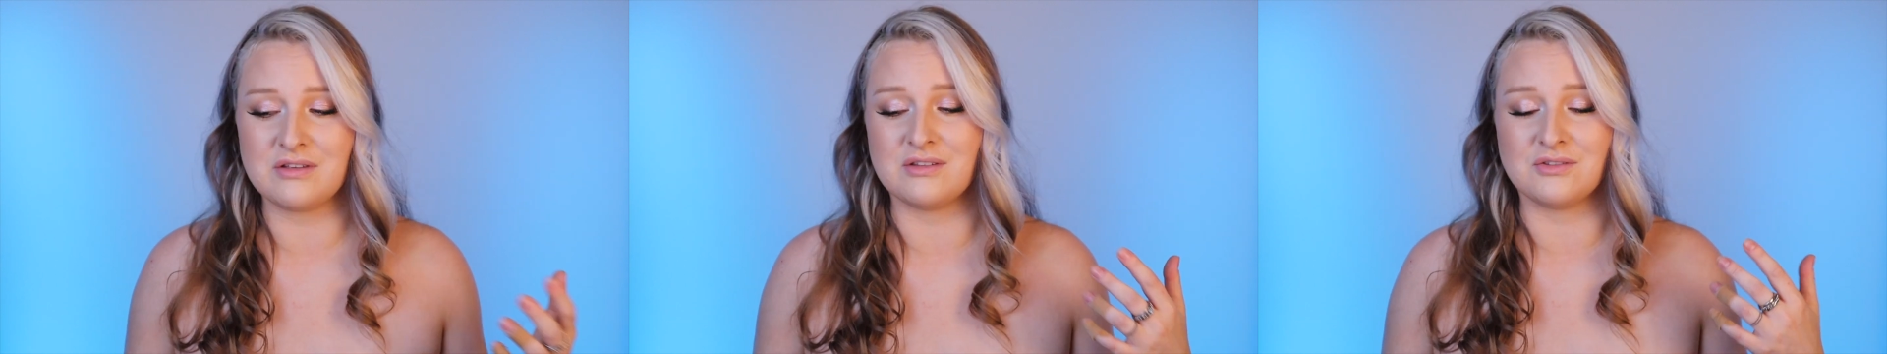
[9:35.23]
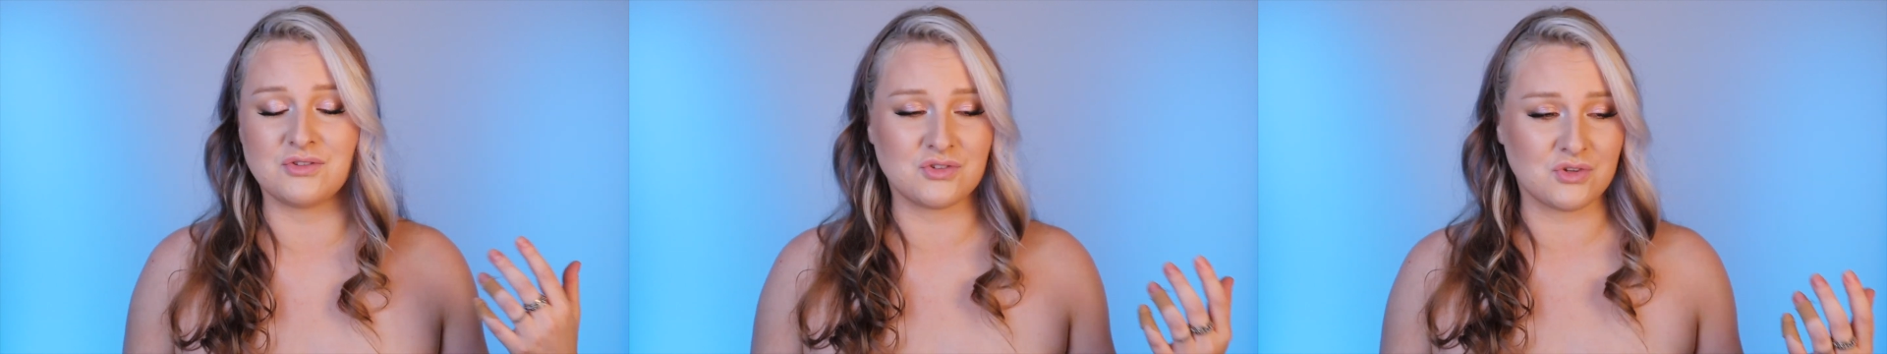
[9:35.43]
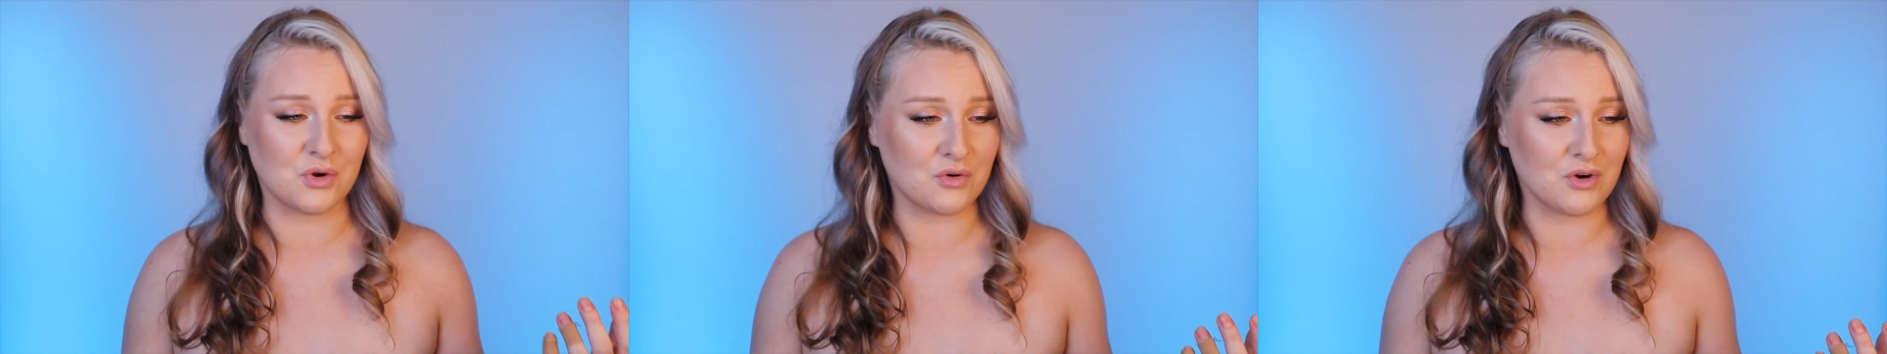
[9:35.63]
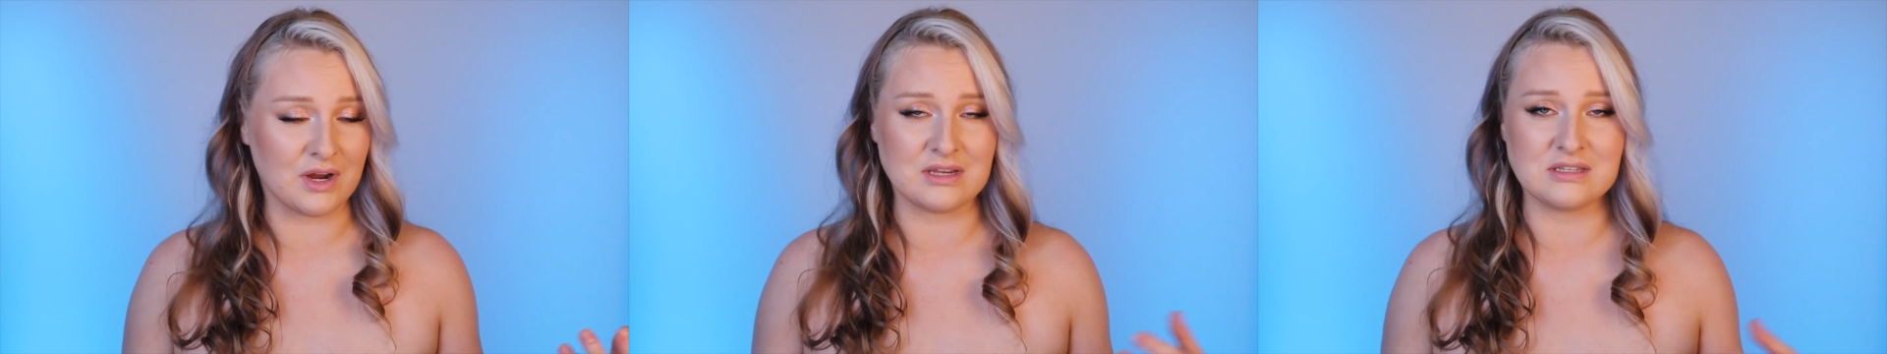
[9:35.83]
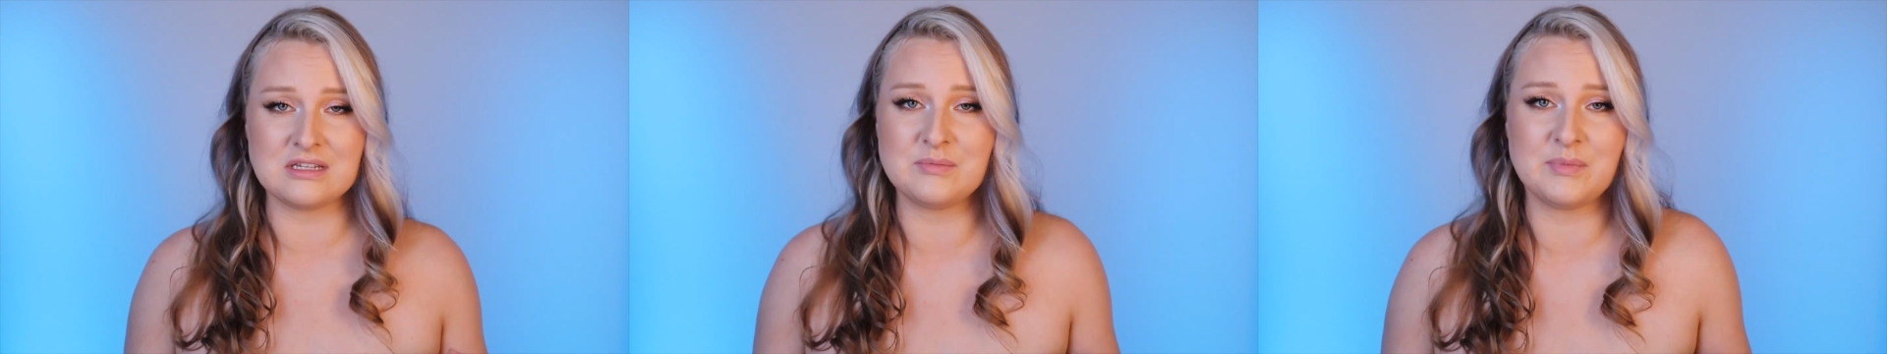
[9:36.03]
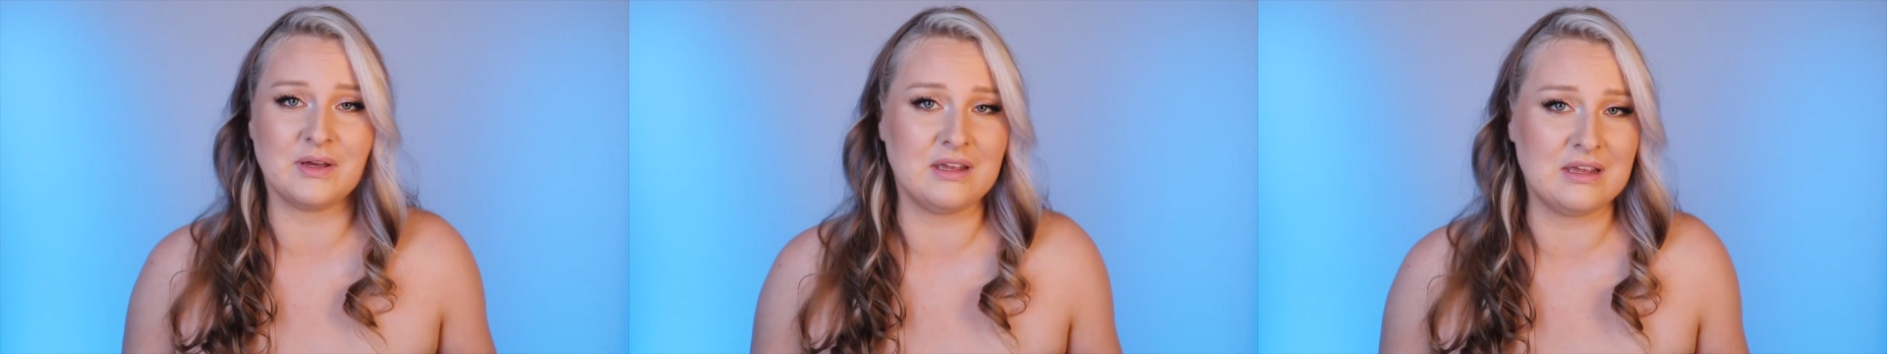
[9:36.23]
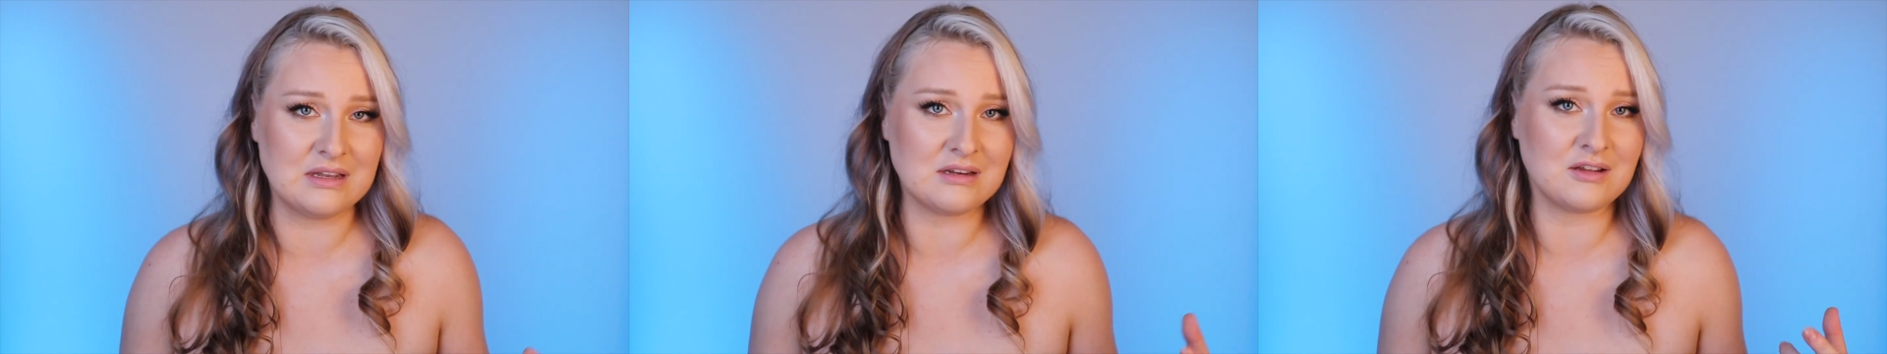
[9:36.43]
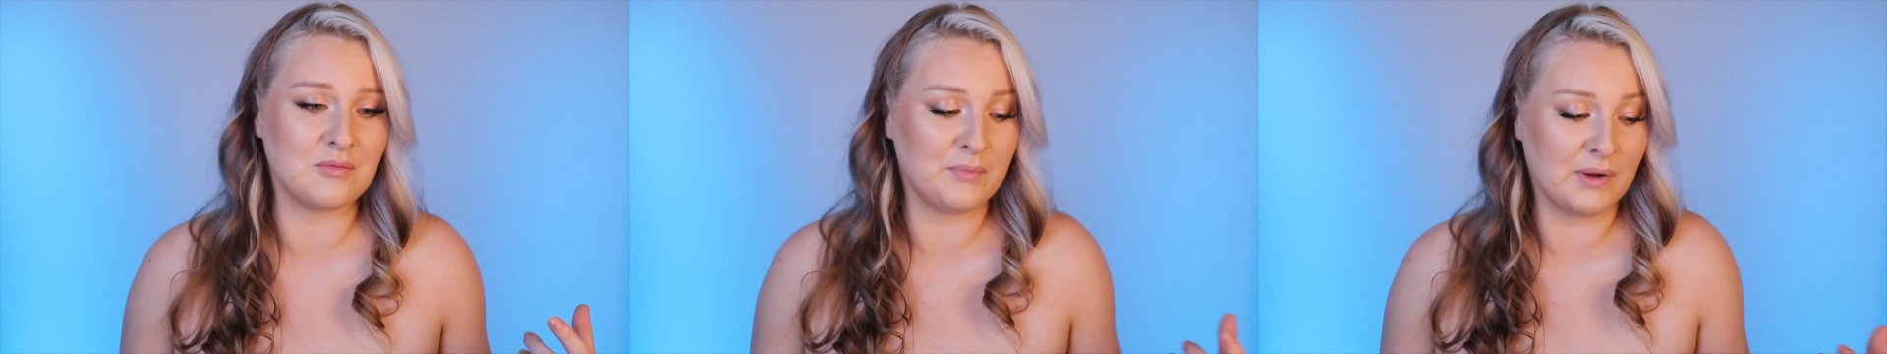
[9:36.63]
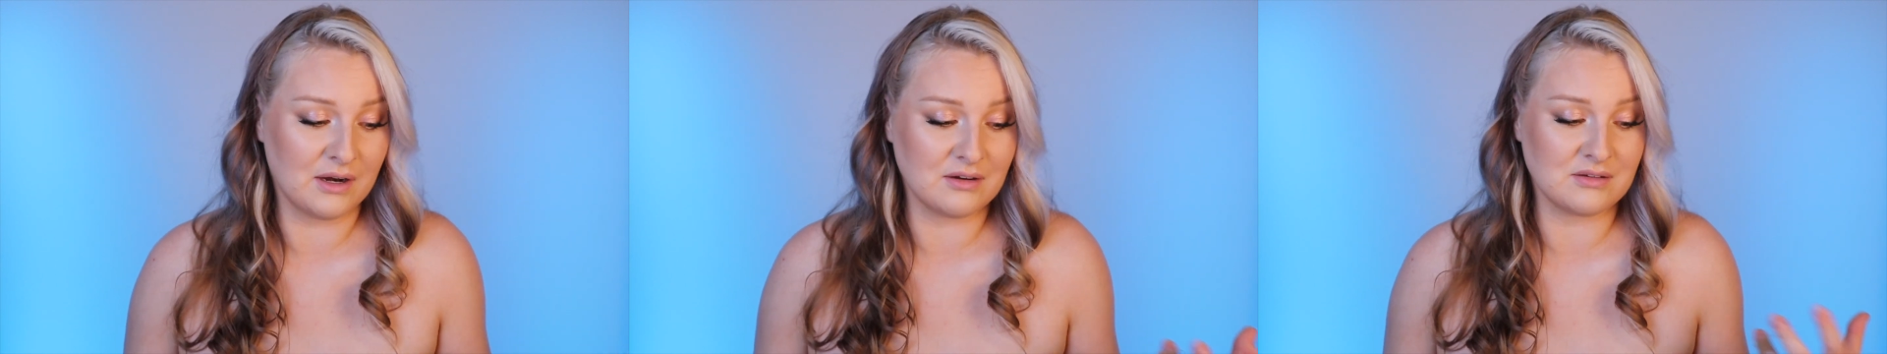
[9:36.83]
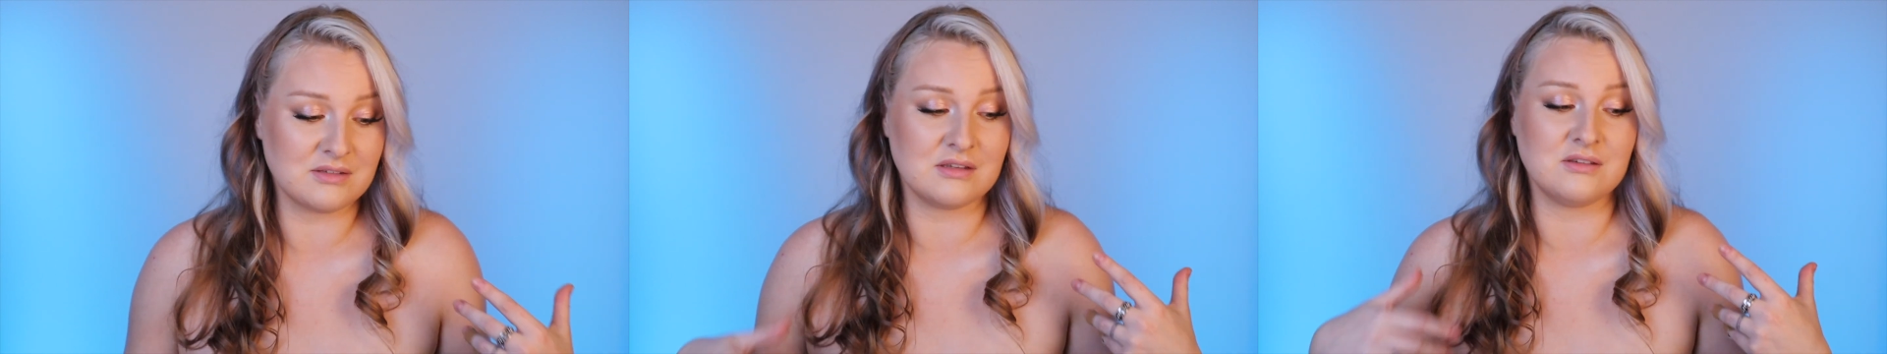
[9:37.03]
That's so crazy. But in
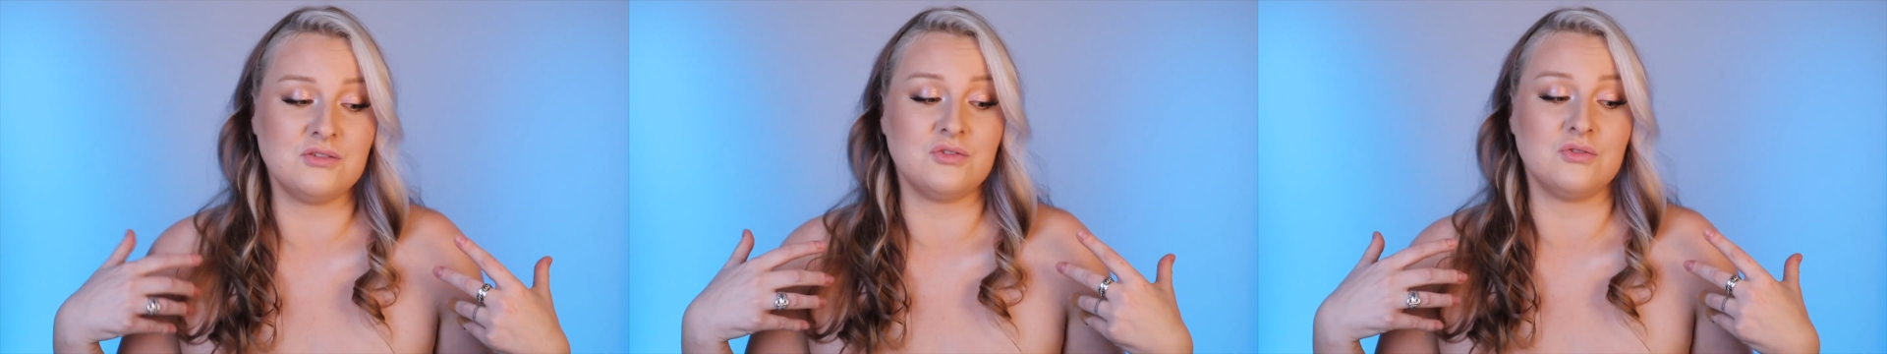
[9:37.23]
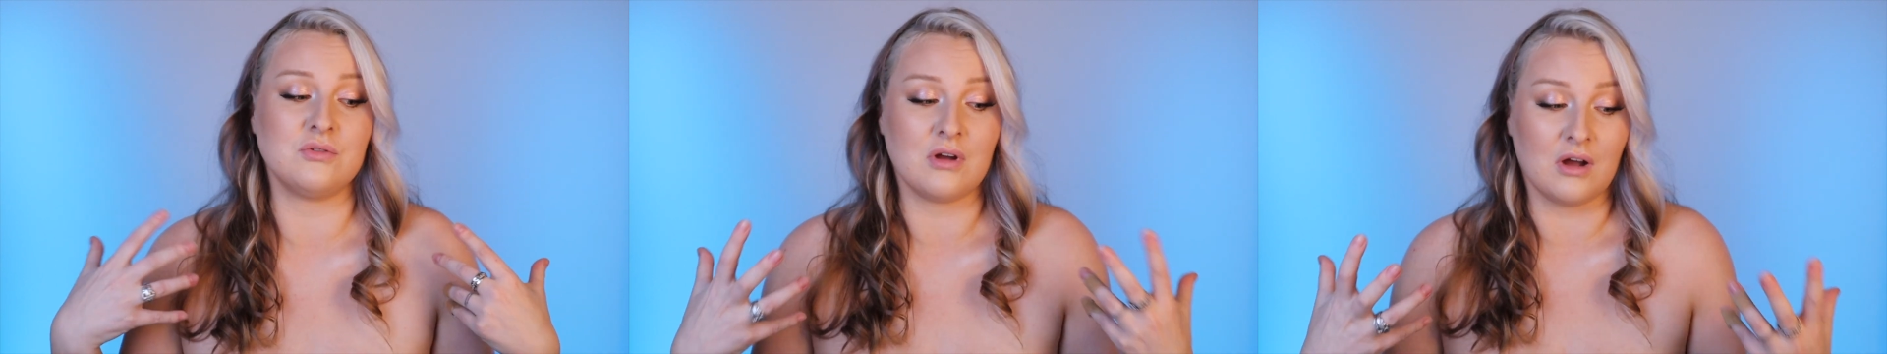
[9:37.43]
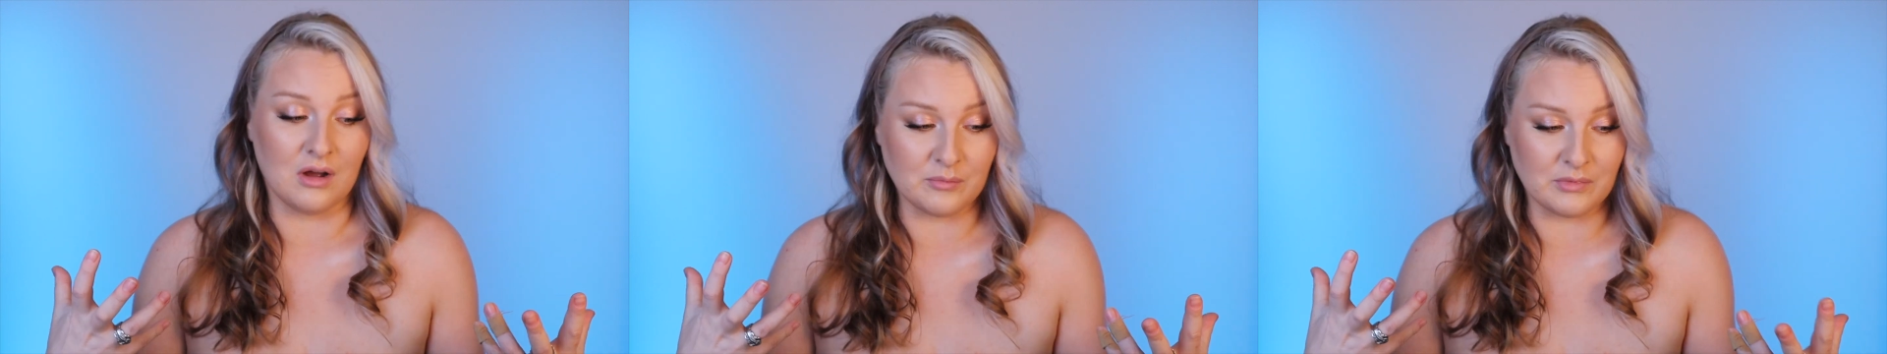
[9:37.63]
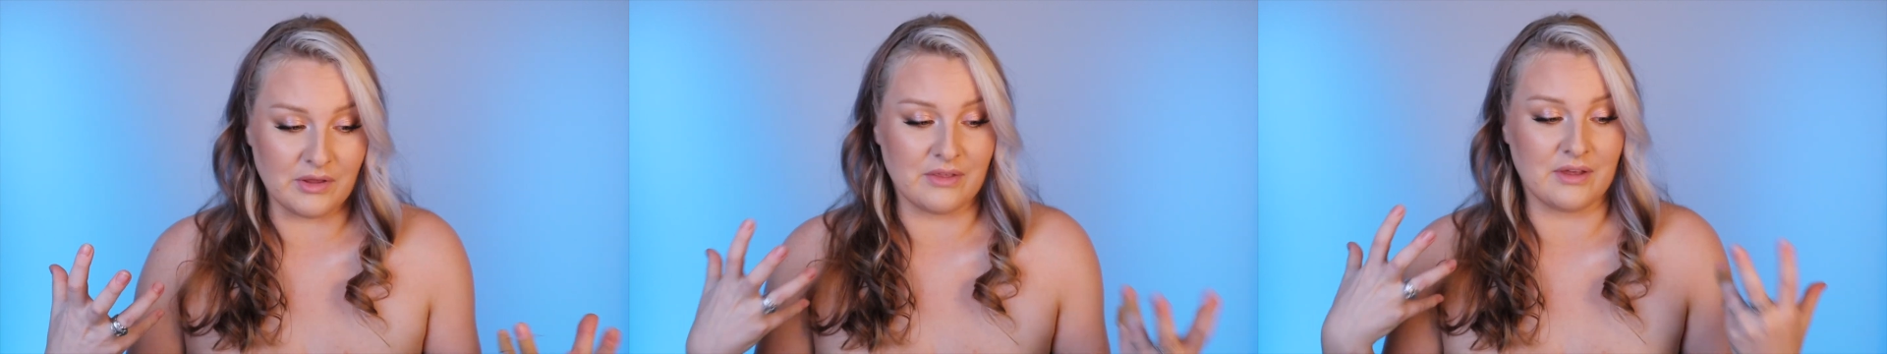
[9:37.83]
comparison to Khamrah,